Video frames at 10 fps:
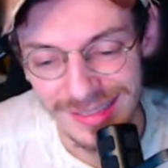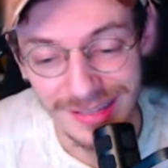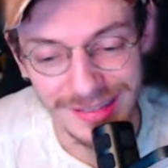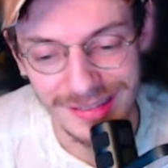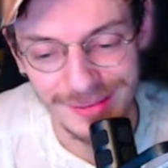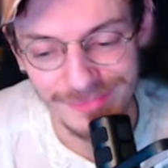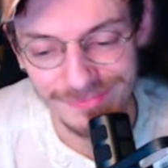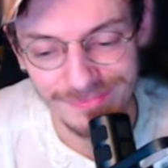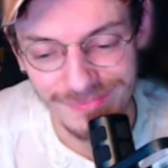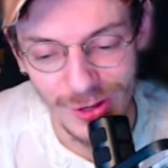like
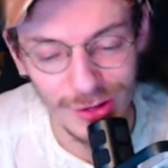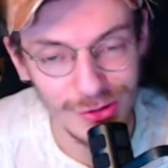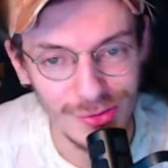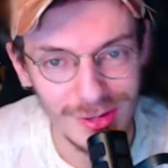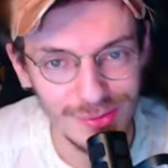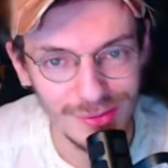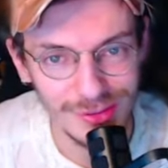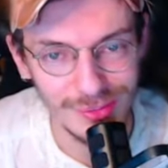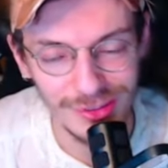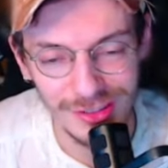Hunter Elf or
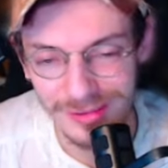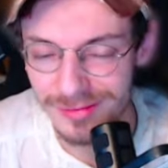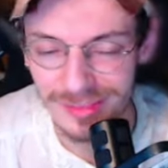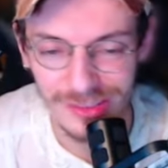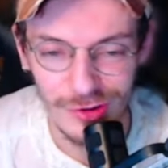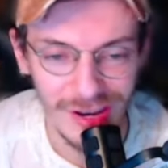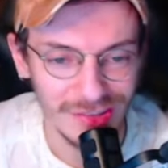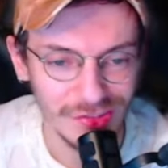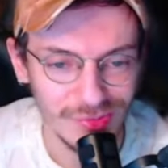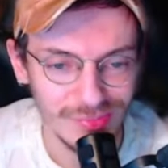some shit,
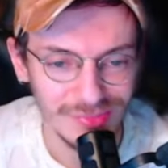trash.